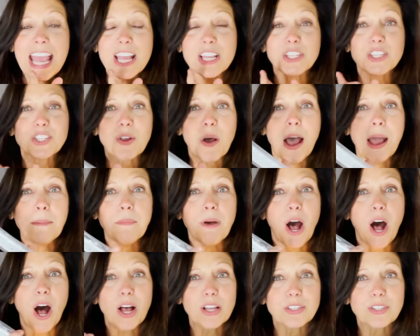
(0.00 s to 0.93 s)
So I'm
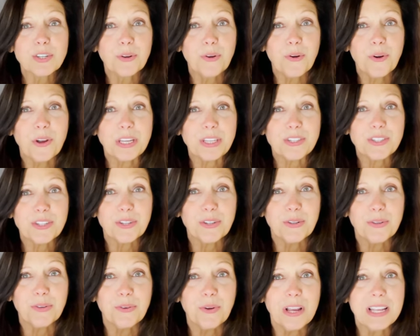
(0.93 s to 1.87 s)
also going
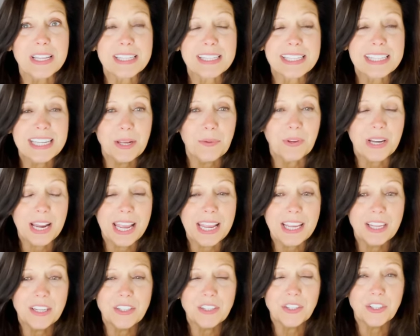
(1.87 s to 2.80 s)
to see what I
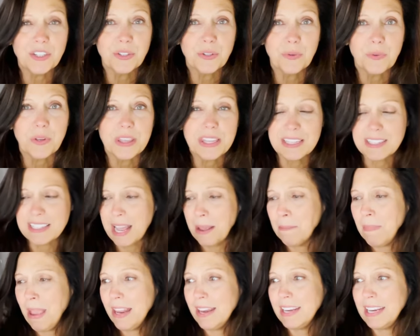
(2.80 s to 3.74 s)
can do with this. I
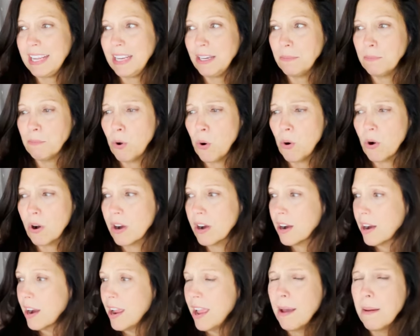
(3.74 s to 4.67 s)
may need
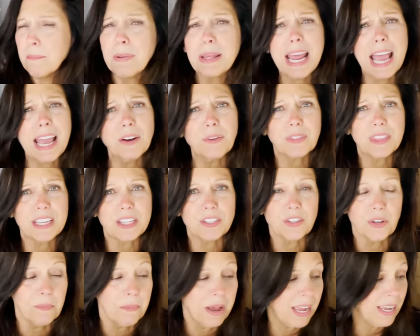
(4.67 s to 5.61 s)
more, but I don't think
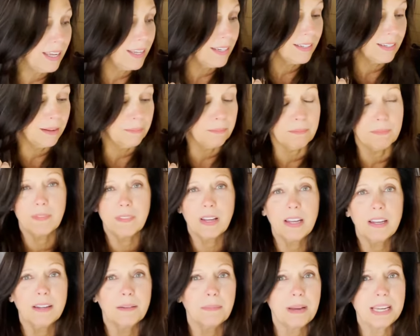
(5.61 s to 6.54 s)
so.
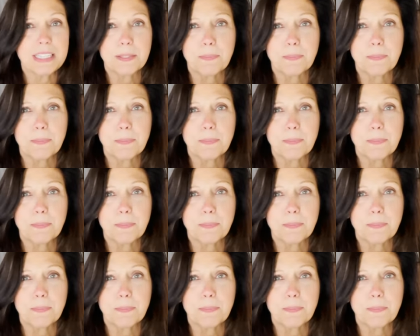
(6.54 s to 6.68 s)
My